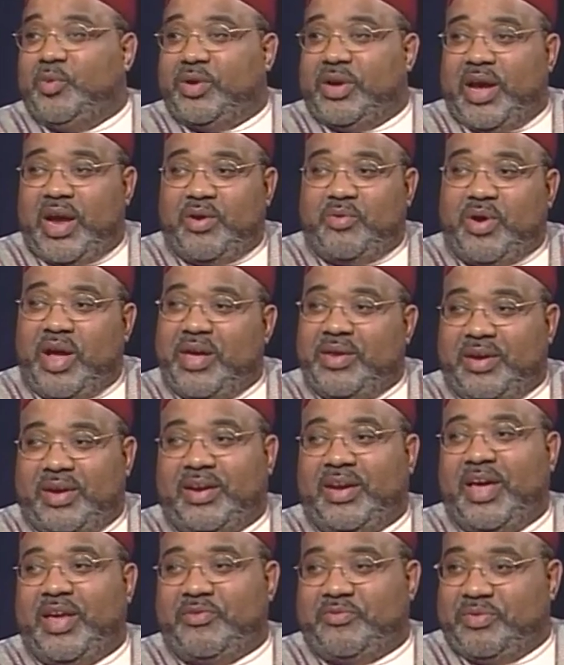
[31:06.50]
when I write in a
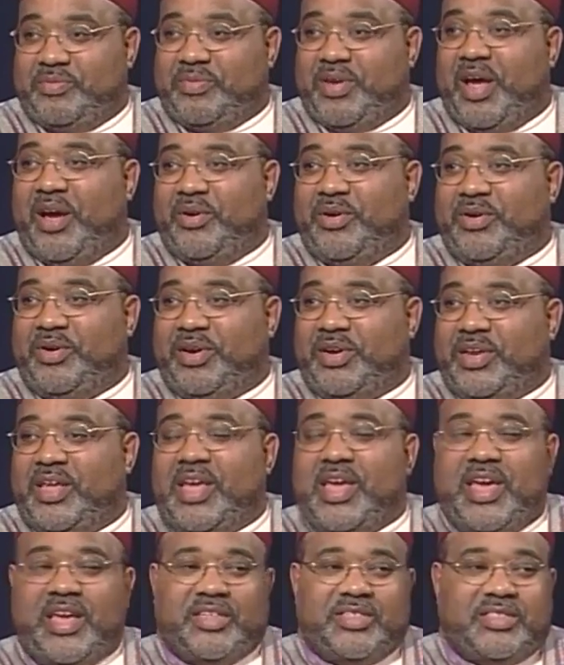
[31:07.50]
letter from now on,
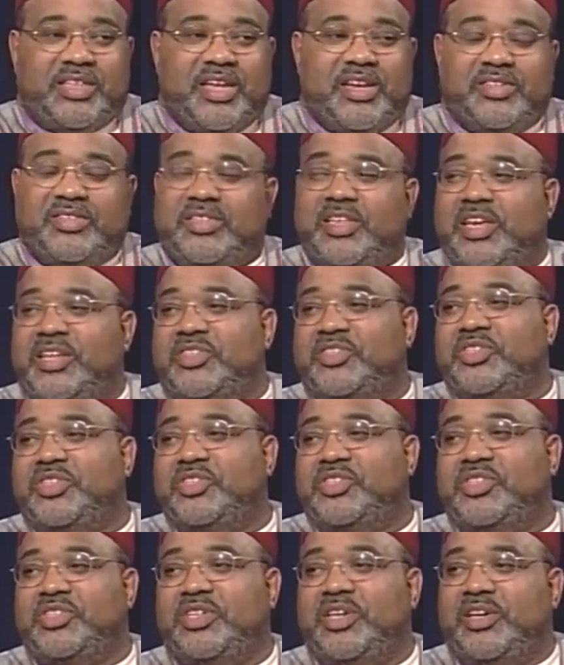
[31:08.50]
instead of saying
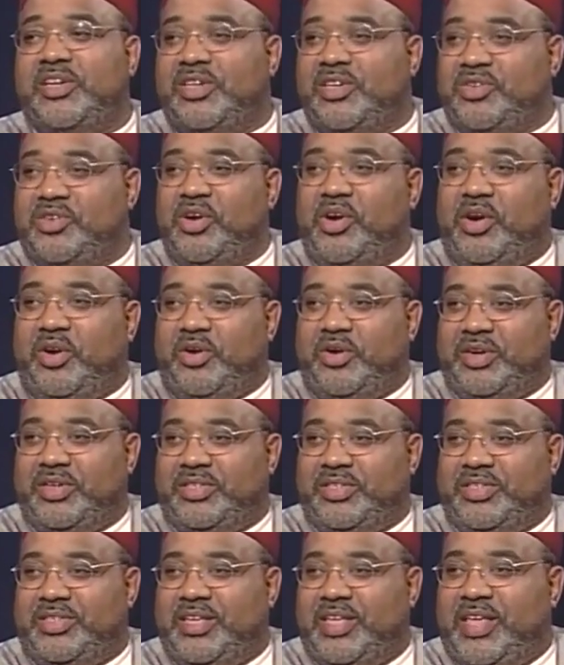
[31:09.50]
sincerely
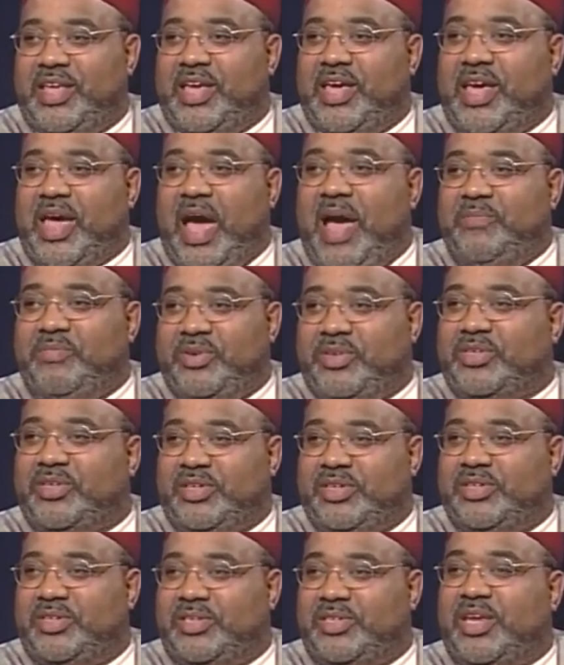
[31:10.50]
yours, I'm just
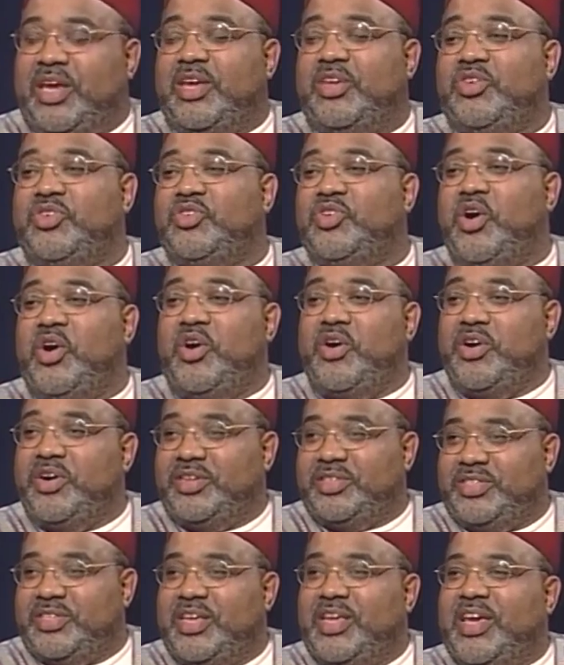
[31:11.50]
going to say
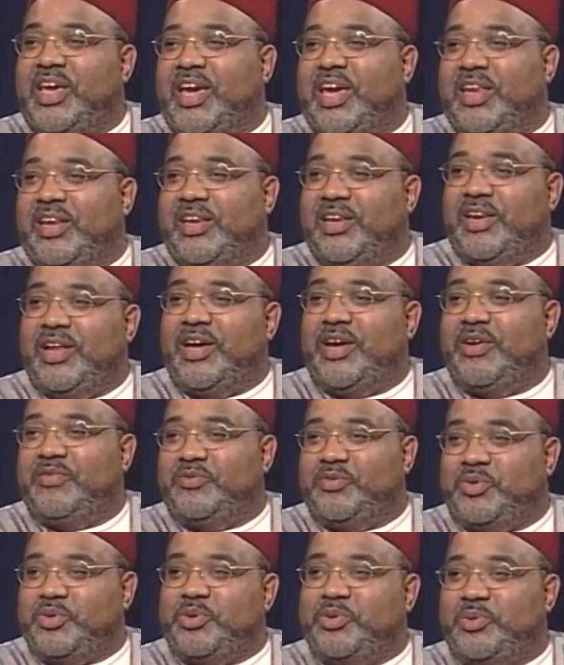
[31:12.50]
yours in
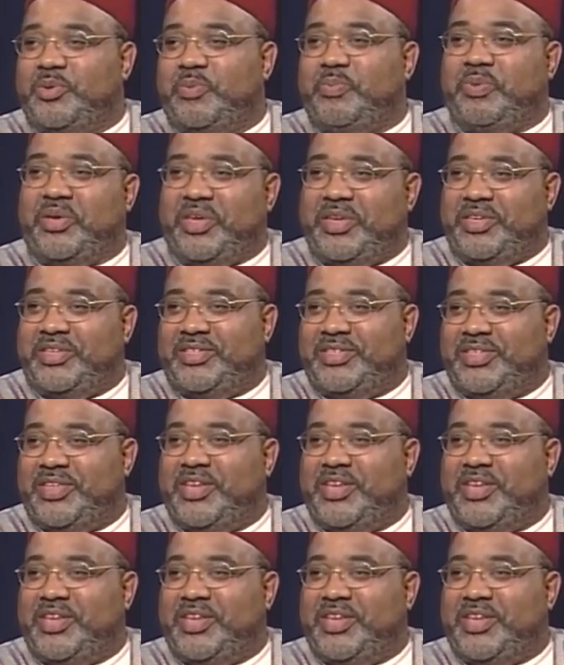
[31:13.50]
love, truth, peace,